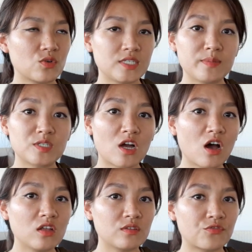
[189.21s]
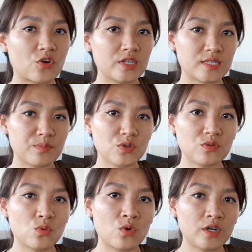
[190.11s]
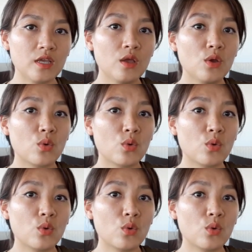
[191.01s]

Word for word: or same tone, for example, the word